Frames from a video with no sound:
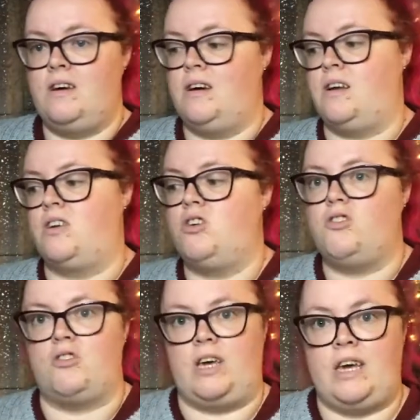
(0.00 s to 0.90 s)
And I
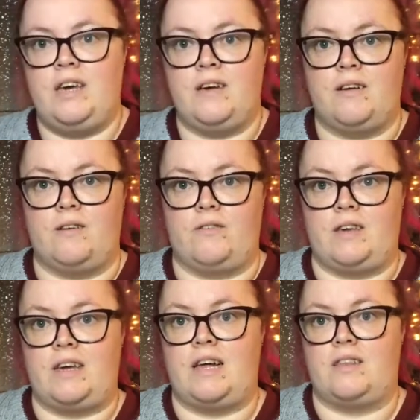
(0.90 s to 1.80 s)
usually, obviously,
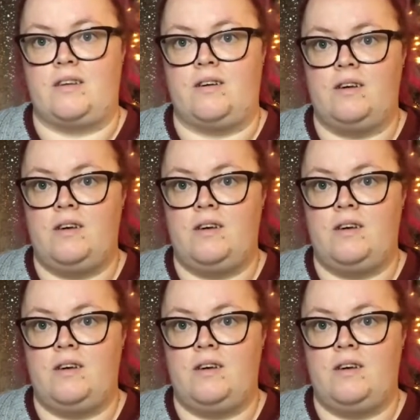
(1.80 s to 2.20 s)
get the